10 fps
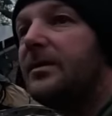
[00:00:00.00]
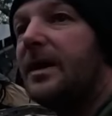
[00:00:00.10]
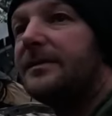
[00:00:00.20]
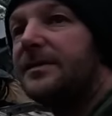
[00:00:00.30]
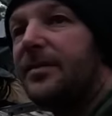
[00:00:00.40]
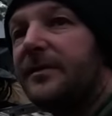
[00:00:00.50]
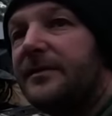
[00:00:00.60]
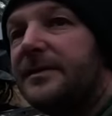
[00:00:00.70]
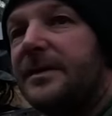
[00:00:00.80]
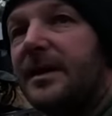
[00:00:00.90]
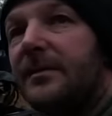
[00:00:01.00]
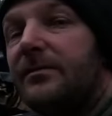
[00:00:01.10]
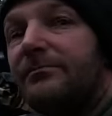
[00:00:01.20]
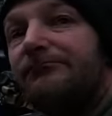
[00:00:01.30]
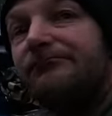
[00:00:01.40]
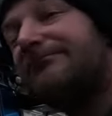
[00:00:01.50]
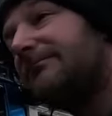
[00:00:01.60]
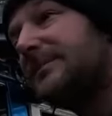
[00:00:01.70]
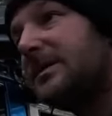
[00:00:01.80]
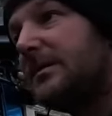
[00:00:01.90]
cook up some breakfast, and then
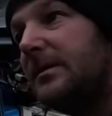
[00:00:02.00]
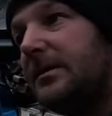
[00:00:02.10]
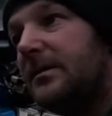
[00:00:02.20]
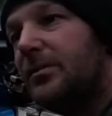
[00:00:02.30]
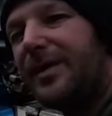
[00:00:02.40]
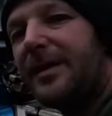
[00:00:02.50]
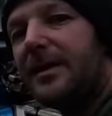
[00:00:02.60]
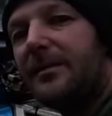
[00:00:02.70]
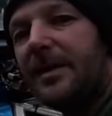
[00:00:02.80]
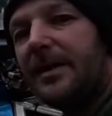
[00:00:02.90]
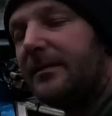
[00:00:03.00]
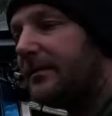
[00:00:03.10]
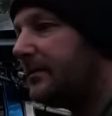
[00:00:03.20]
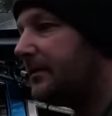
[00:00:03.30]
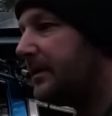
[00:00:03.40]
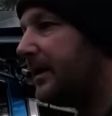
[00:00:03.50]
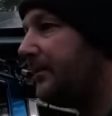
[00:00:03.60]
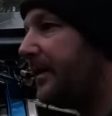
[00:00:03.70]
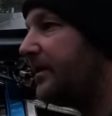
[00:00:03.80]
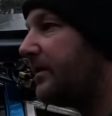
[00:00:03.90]
we'll think about
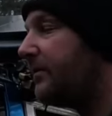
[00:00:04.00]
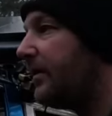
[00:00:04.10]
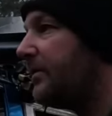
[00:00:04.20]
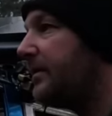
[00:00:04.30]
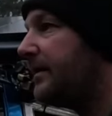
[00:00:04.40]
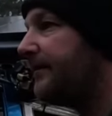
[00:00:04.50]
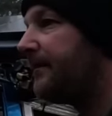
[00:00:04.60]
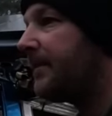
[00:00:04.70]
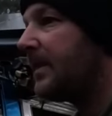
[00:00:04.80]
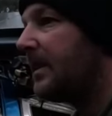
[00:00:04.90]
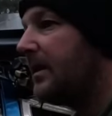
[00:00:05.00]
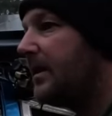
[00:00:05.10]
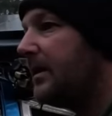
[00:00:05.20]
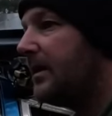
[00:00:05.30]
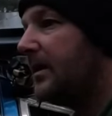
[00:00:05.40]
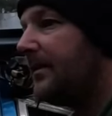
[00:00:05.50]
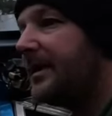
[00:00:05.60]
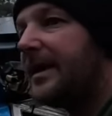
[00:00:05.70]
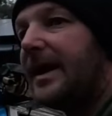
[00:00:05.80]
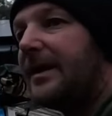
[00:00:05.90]
getting back on the road. I'm
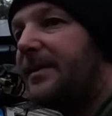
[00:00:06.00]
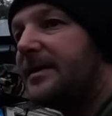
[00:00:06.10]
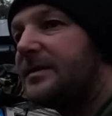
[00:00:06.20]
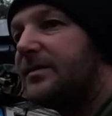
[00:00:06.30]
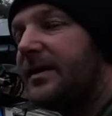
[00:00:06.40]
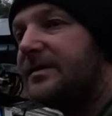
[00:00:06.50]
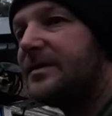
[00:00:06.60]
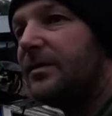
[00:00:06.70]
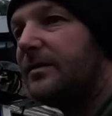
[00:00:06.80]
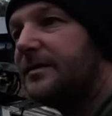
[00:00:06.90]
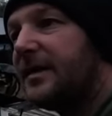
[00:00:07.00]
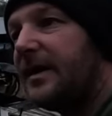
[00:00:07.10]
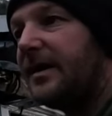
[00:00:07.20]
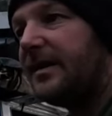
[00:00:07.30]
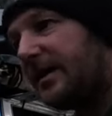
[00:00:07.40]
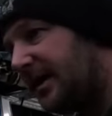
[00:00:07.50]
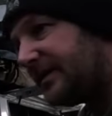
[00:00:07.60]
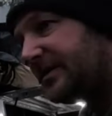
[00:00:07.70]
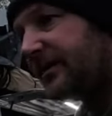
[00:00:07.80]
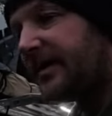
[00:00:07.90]
only going to head about 2 hours north today and
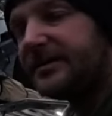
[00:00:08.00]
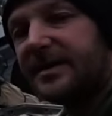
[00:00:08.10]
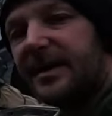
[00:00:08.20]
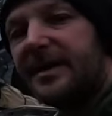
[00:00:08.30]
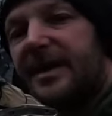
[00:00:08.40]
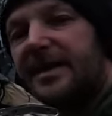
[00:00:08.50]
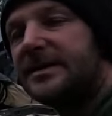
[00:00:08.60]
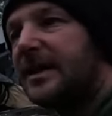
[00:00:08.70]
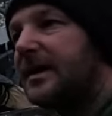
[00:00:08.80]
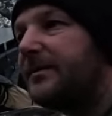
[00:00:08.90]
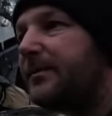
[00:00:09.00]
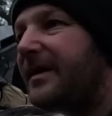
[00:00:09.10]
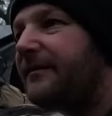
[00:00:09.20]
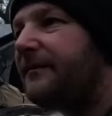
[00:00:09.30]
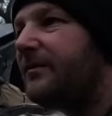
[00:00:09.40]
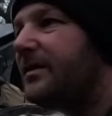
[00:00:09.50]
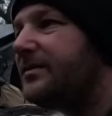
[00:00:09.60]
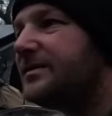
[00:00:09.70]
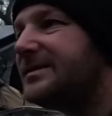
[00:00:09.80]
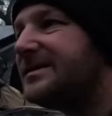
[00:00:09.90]
then 2 hours again the next day, about
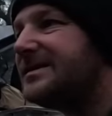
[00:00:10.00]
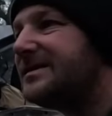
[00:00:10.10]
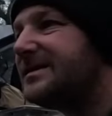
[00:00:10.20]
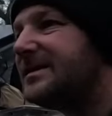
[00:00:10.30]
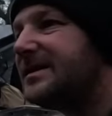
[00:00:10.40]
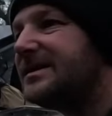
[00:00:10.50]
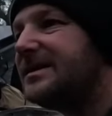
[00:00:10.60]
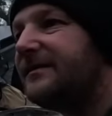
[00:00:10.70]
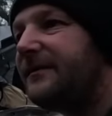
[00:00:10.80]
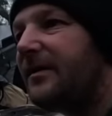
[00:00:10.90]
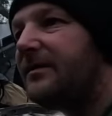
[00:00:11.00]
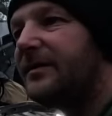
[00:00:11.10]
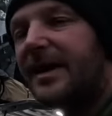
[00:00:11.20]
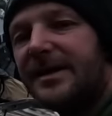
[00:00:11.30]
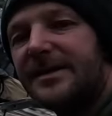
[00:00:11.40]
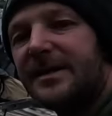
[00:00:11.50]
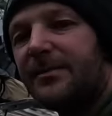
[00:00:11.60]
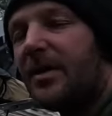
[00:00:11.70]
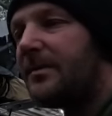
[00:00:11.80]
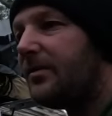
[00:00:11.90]
465 k's at the
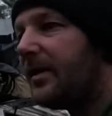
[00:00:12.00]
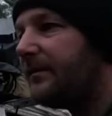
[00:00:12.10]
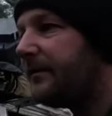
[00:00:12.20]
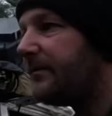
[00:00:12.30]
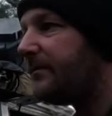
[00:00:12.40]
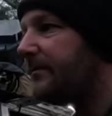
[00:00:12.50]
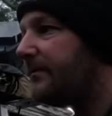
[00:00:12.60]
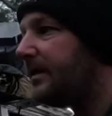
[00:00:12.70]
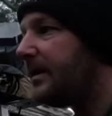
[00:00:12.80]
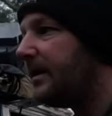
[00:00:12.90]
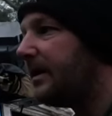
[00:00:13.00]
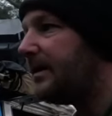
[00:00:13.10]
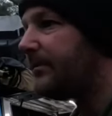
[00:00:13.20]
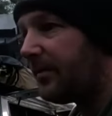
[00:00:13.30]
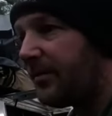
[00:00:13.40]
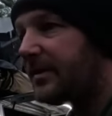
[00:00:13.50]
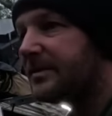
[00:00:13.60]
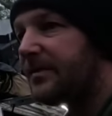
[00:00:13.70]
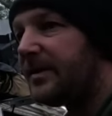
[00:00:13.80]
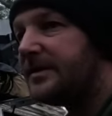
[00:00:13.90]
moment away from my
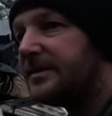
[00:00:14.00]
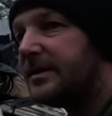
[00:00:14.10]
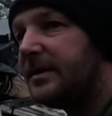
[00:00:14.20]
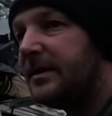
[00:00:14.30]
brother's place